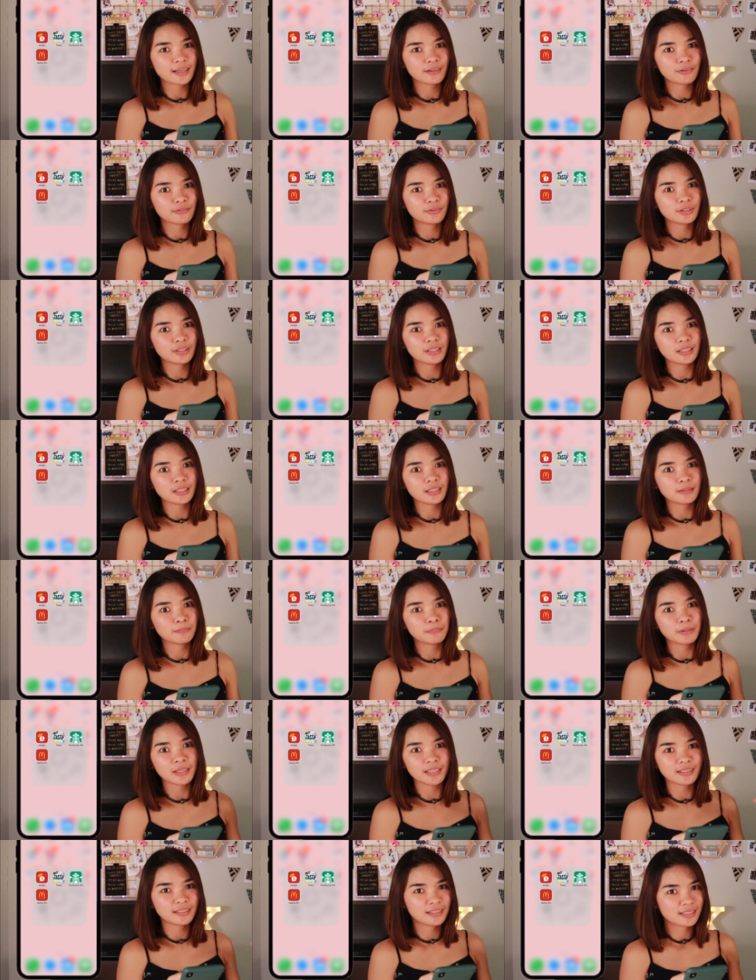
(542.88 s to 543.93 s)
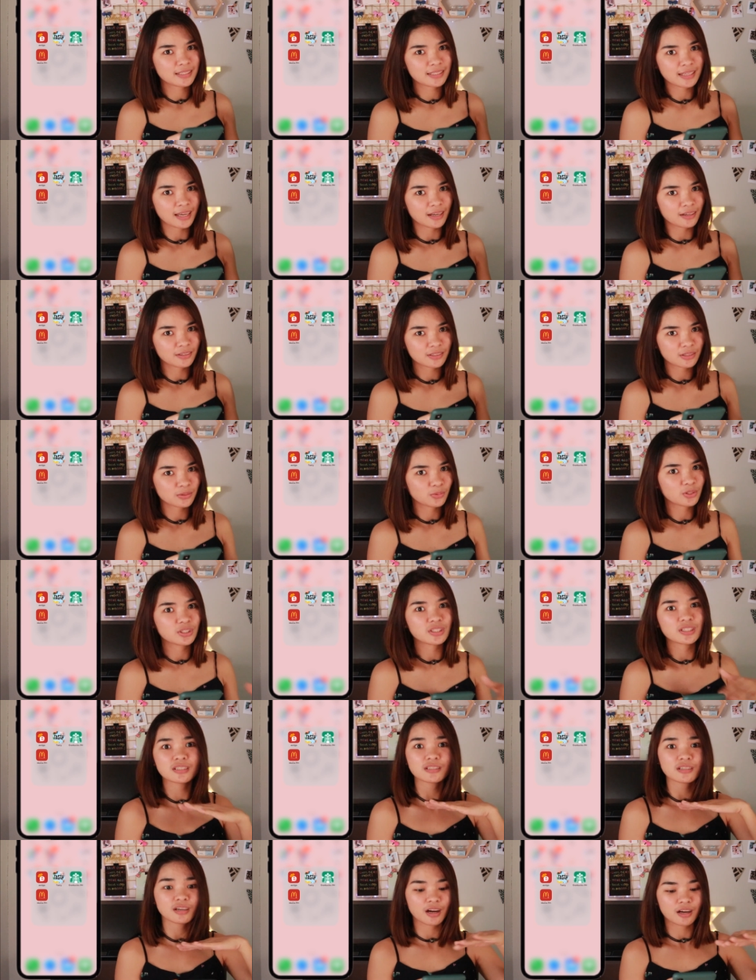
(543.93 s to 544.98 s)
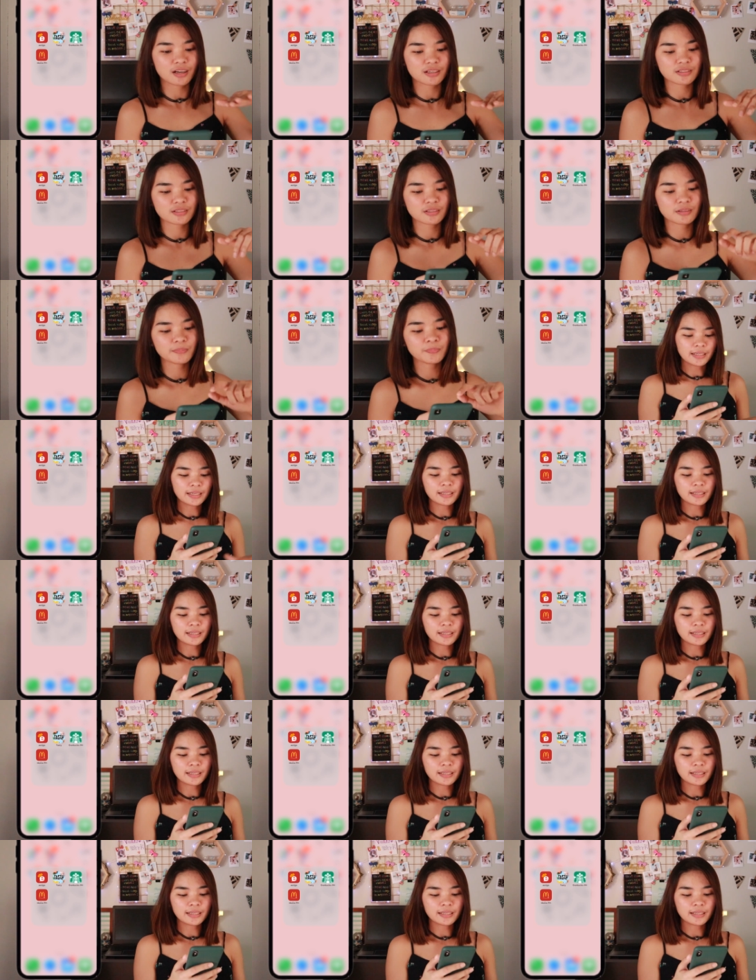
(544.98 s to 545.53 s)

like really big discounts, which is awesome.